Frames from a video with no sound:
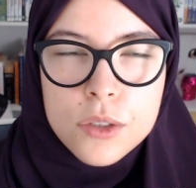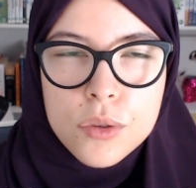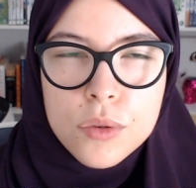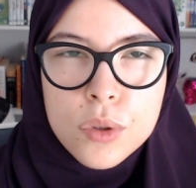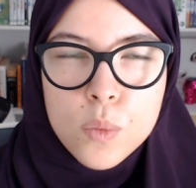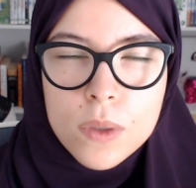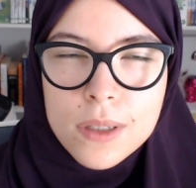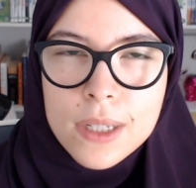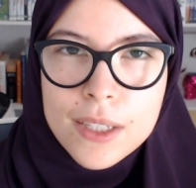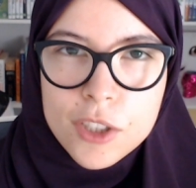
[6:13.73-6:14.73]
So you will
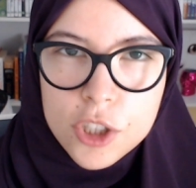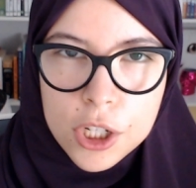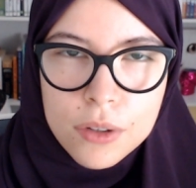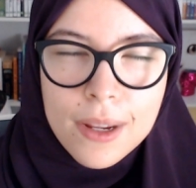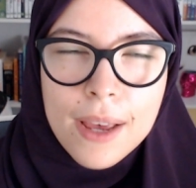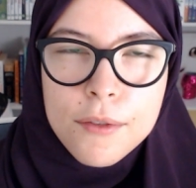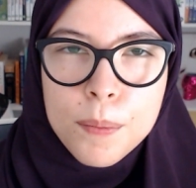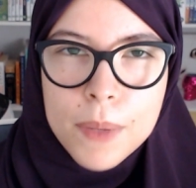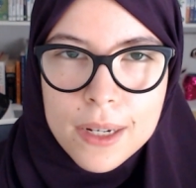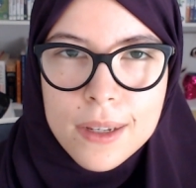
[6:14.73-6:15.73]
in general have a
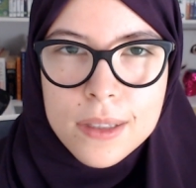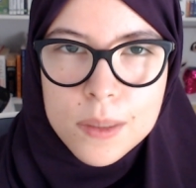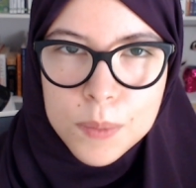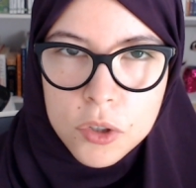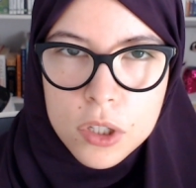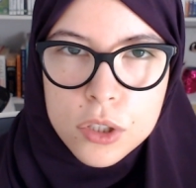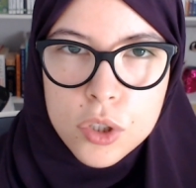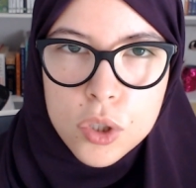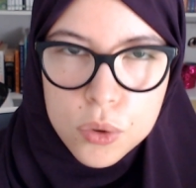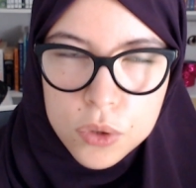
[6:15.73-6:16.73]
better experience
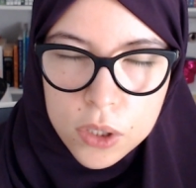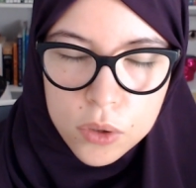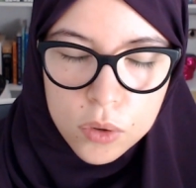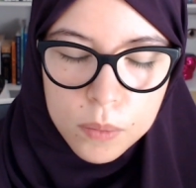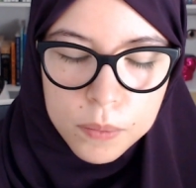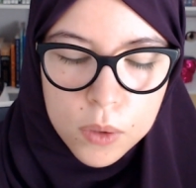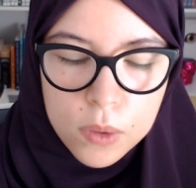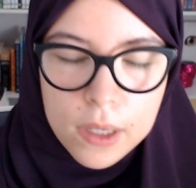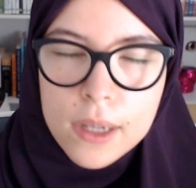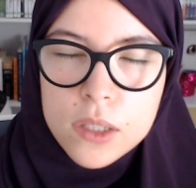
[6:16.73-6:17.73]
using your
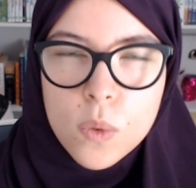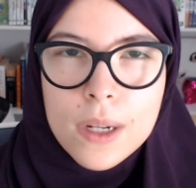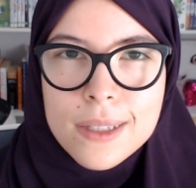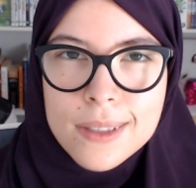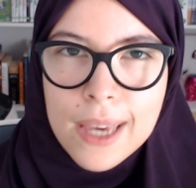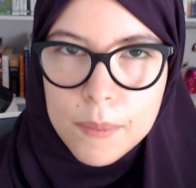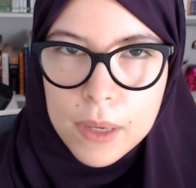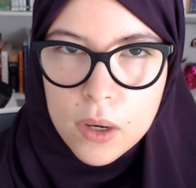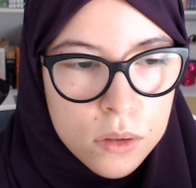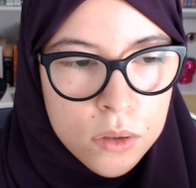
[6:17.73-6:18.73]
computer as well as gaming on.